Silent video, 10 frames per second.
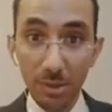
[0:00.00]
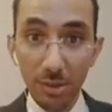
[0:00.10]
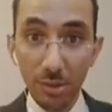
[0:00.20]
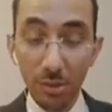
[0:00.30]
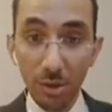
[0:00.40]

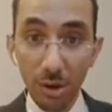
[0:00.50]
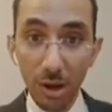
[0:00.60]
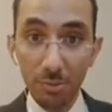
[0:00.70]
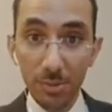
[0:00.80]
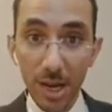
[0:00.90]
dependent on the
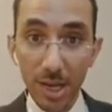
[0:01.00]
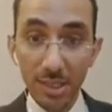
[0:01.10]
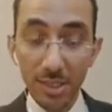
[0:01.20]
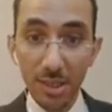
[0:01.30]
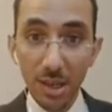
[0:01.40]
oil price.
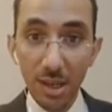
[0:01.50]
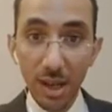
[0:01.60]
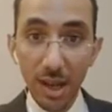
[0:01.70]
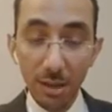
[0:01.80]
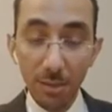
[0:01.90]

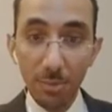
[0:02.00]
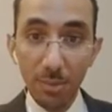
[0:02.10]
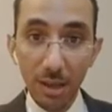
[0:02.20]
And I